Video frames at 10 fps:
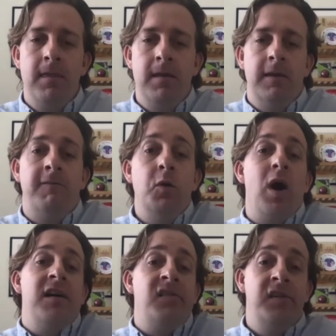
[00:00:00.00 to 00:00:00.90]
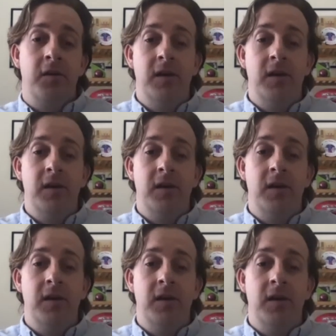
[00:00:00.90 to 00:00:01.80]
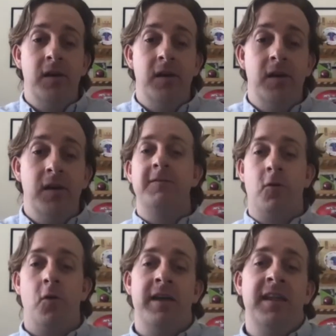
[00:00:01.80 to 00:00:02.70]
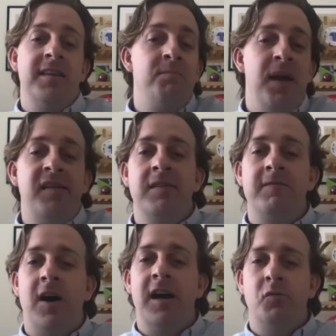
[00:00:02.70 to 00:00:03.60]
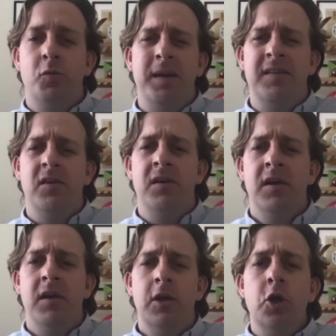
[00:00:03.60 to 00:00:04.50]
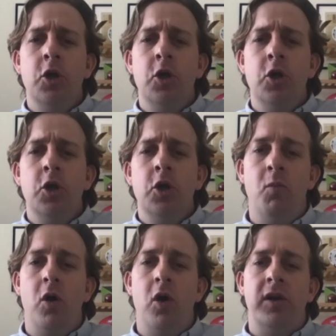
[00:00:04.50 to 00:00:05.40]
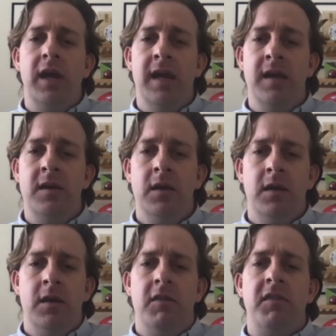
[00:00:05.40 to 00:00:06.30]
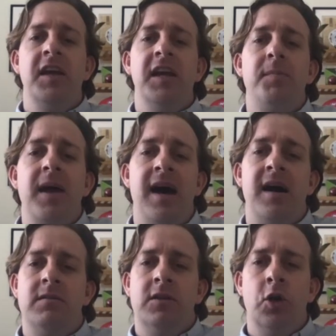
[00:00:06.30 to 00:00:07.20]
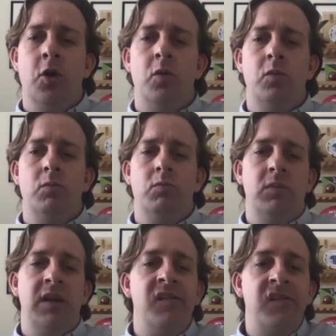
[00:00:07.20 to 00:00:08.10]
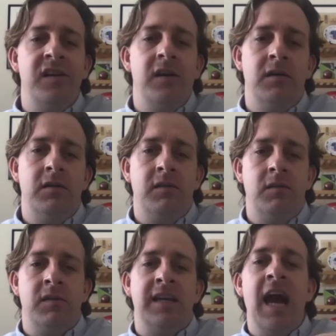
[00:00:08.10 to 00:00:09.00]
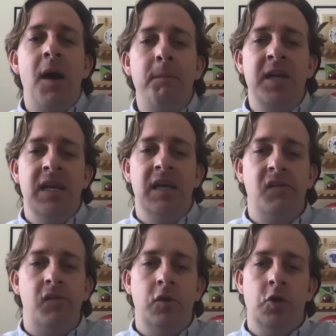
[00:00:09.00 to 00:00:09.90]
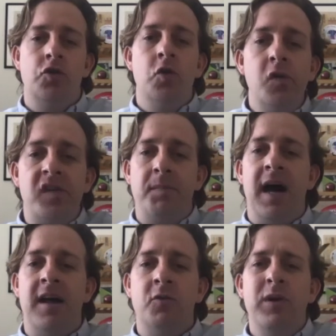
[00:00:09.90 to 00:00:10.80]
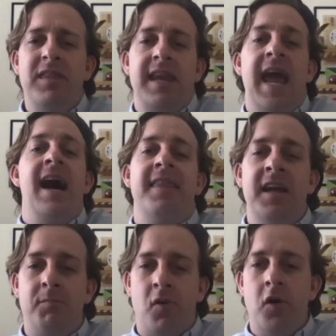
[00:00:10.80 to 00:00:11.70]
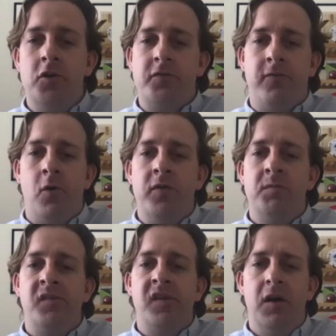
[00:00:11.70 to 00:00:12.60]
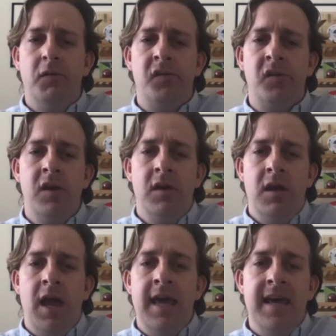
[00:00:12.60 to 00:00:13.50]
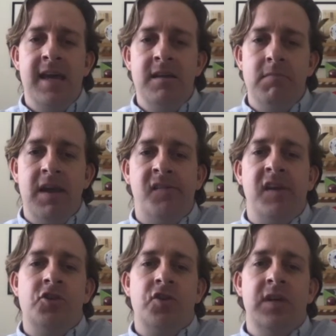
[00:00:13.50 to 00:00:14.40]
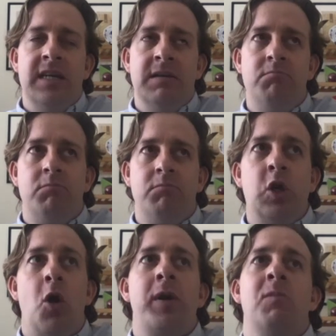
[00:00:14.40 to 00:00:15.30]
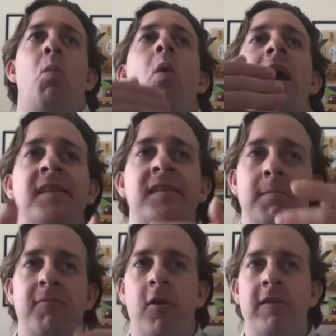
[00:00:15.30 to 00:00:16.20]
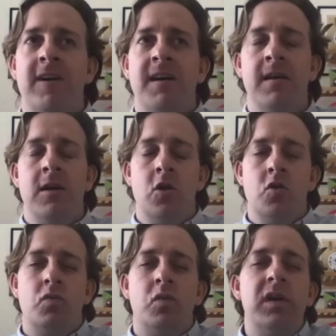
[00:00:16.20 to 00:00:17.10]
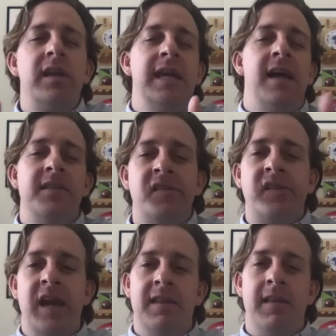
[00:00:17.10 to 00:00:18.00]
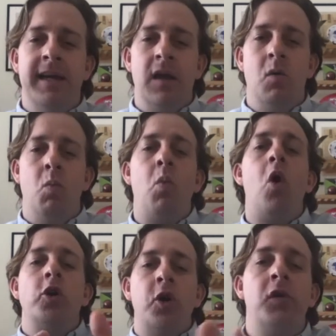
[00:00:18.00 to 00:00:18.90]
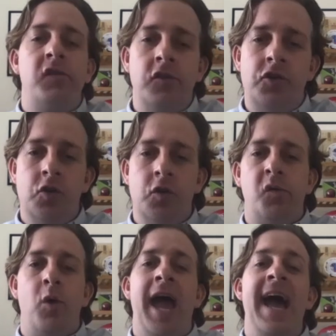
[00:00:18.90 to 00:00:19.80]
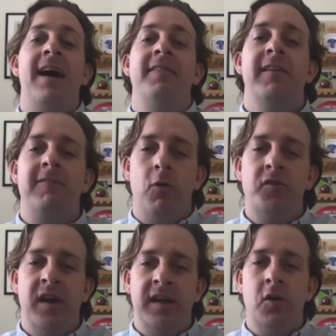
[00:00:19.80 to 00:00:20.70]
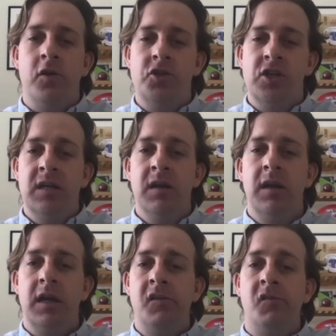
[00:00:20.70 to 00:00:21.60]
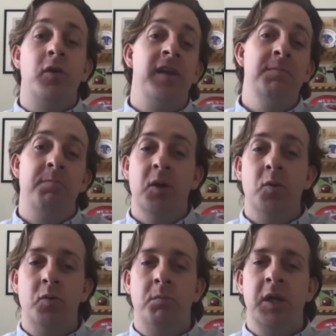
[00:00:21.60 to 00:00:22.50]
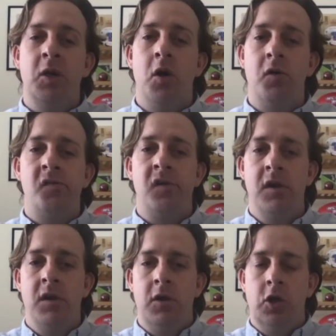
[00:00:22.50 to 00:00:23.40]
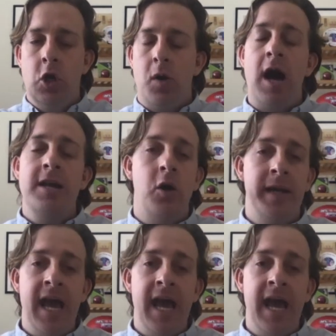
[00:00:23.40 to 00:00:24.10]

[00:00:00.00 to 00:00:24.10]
if you are serious about reducing fraud, I think the best advice would be to, do your homework and think about, consider the companies you choose to partner with and how they approach fraud themselves. And then essentially going one step further, really understand like what constitutes or how their fraud technology is really built. Because, I know in our